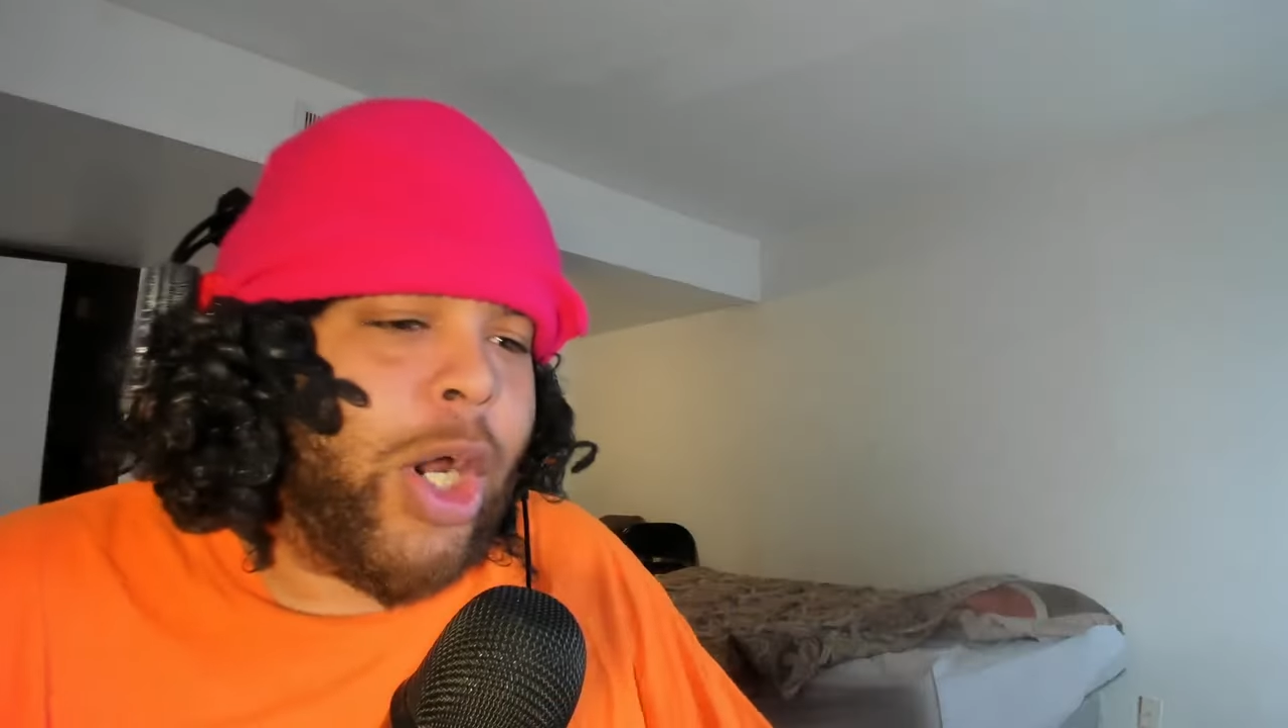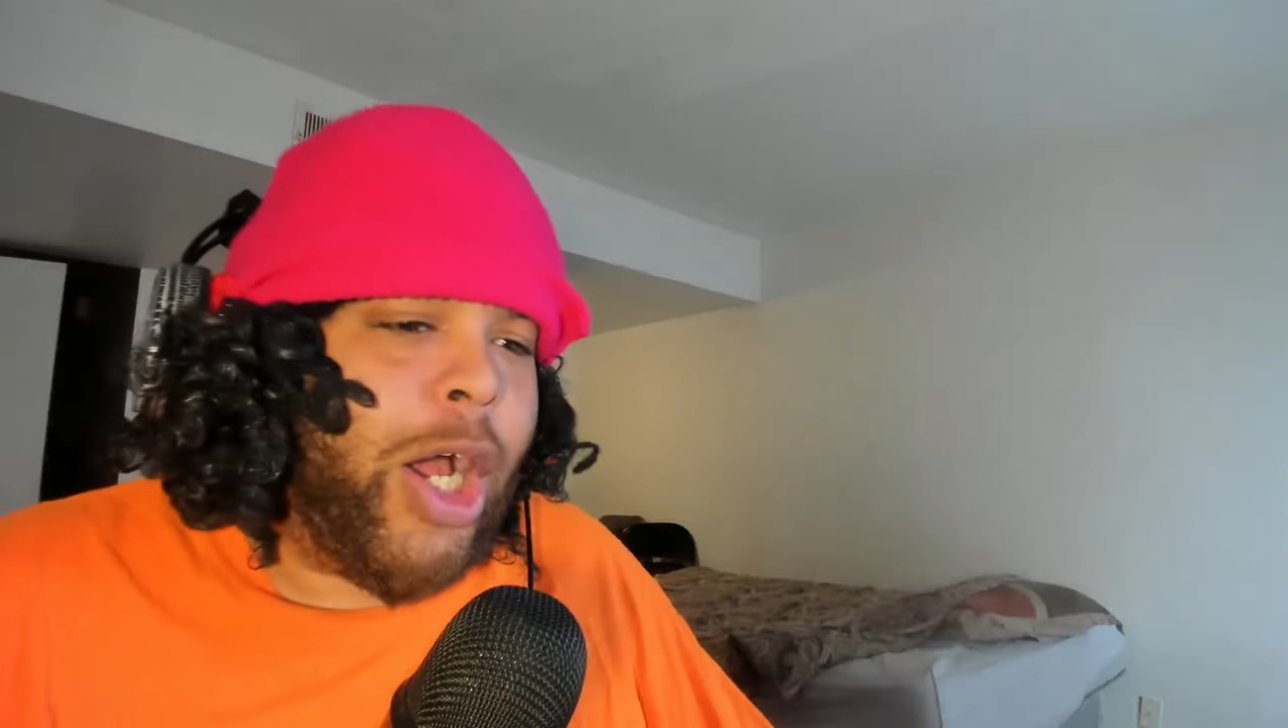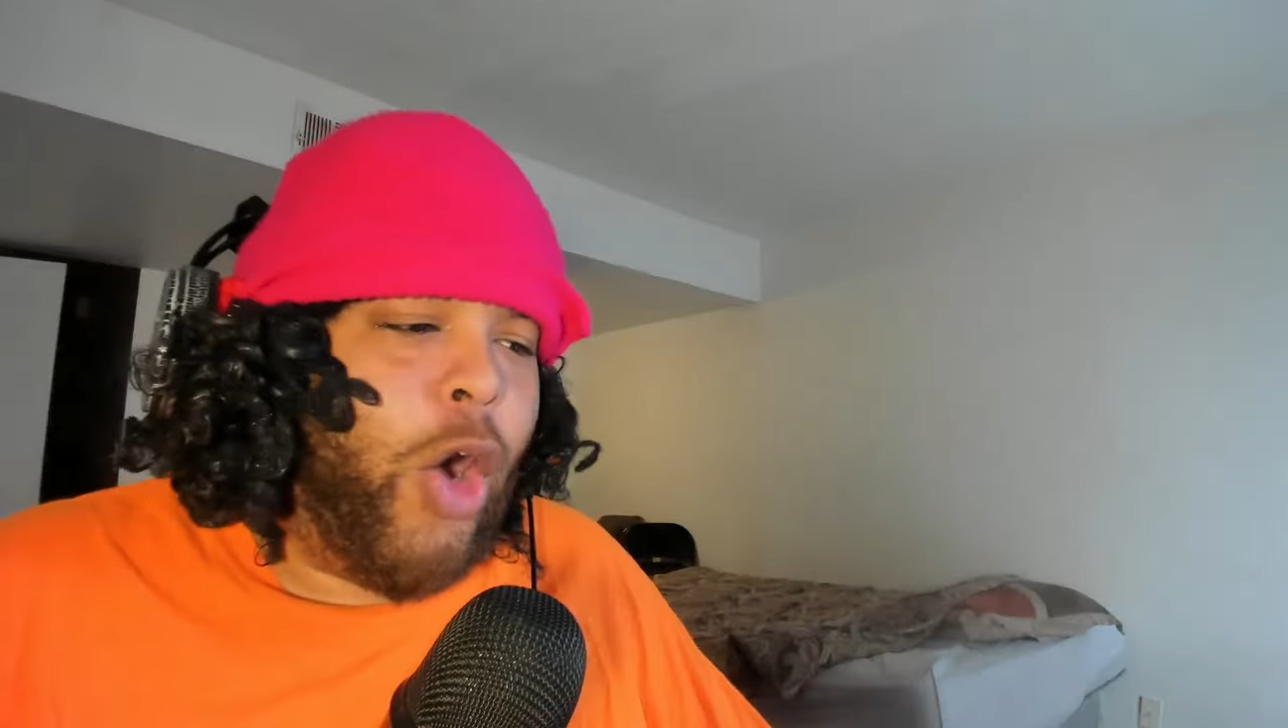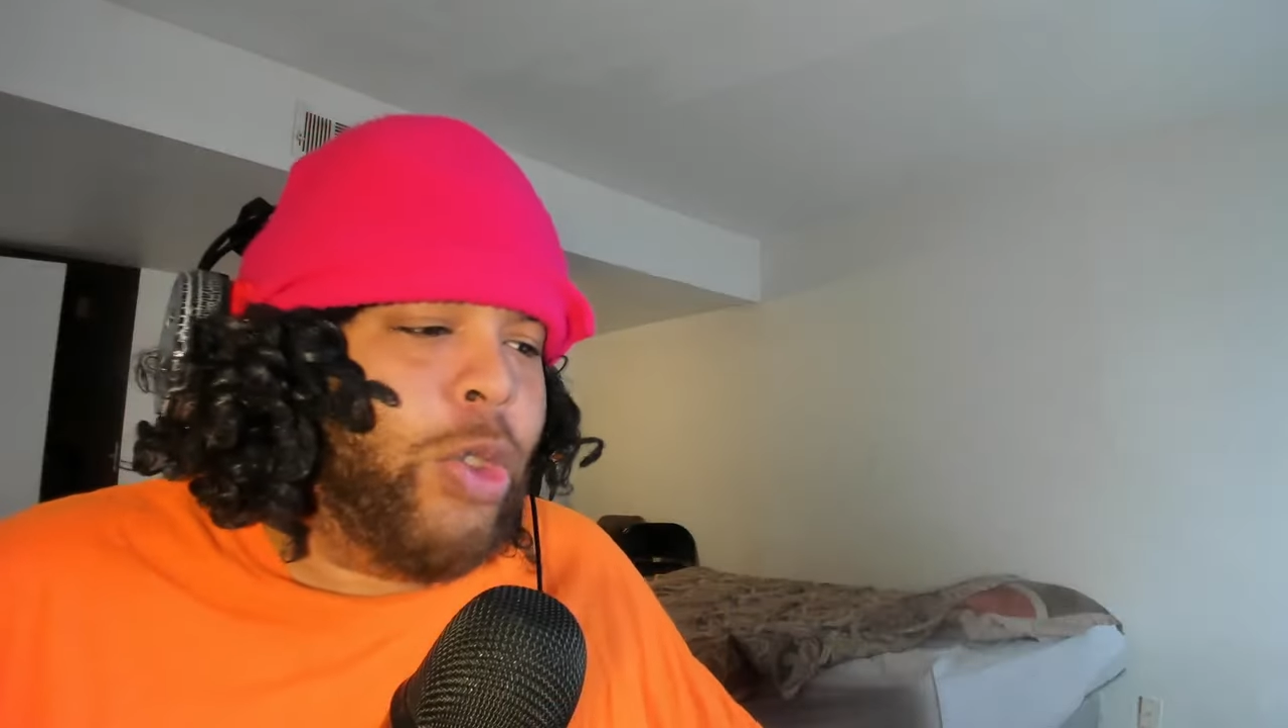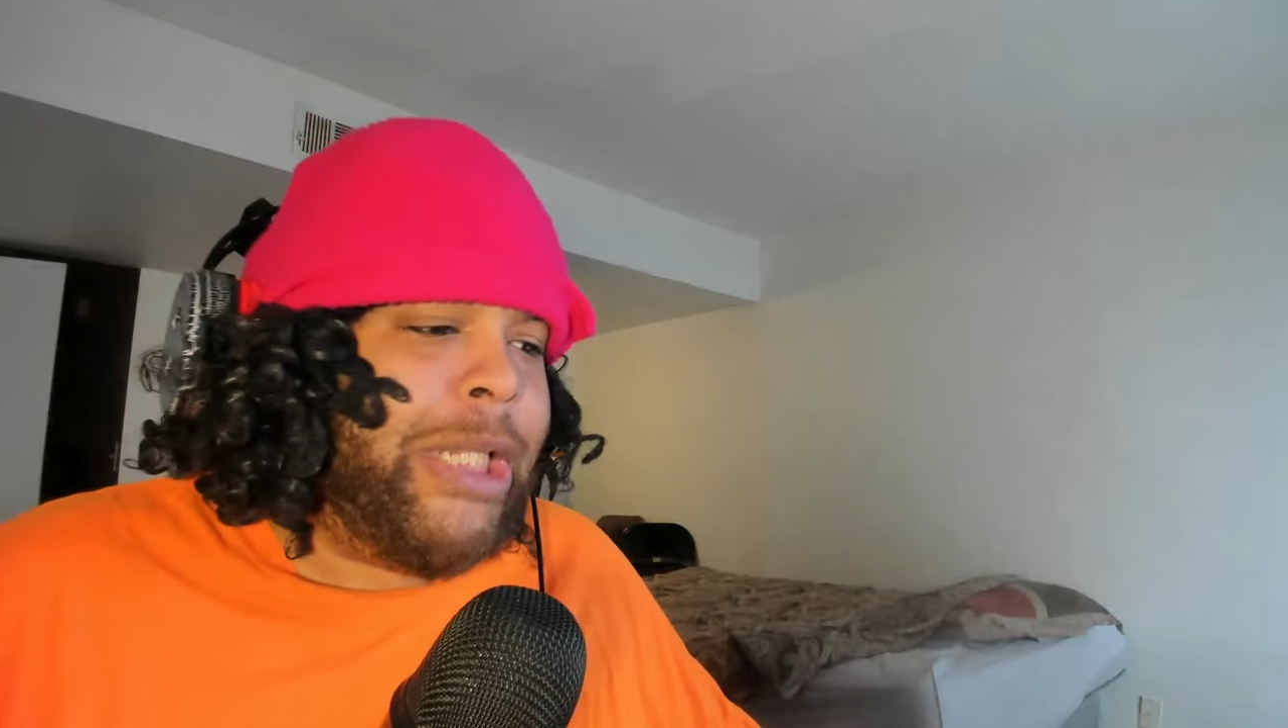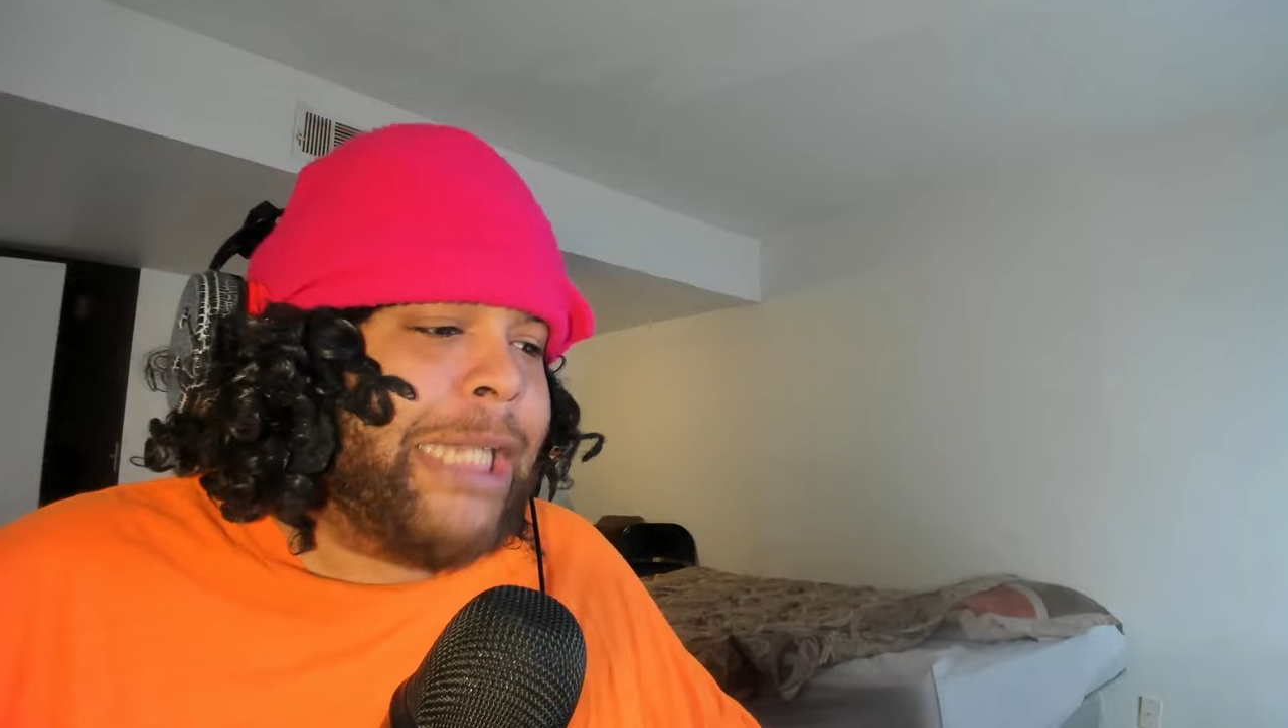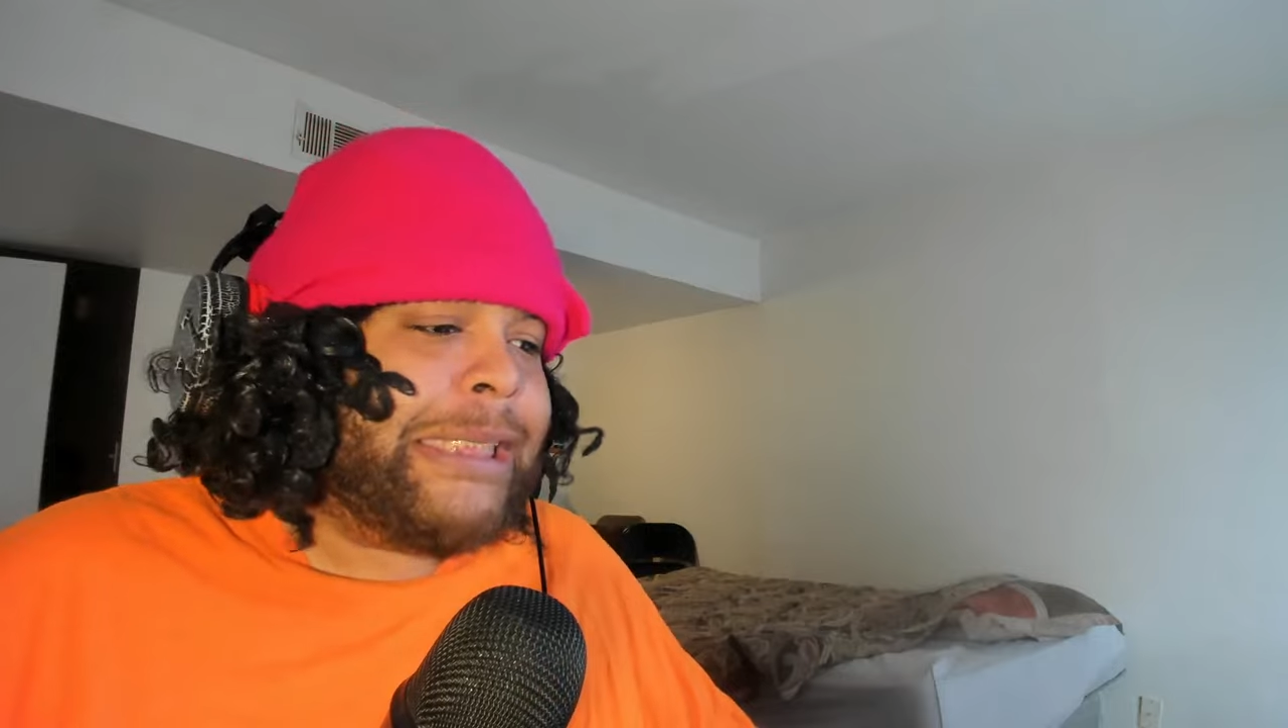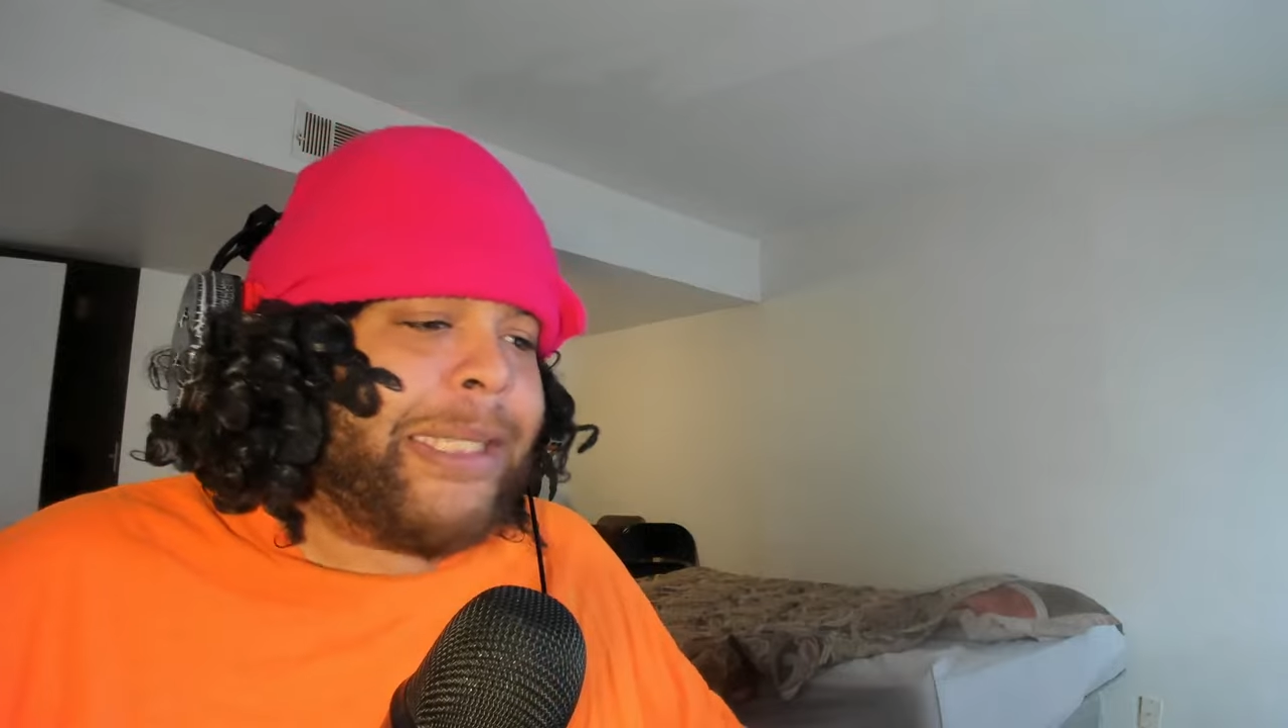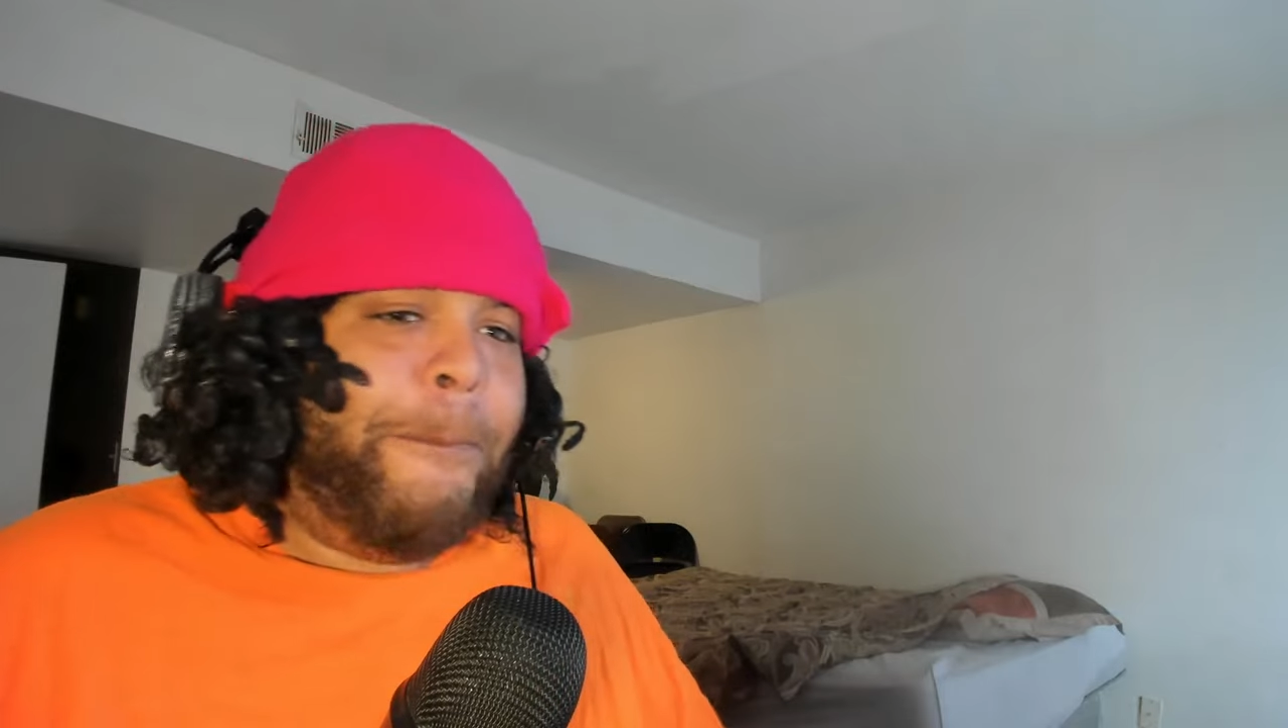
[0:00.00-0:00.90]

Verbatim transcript: Bruh, who likes to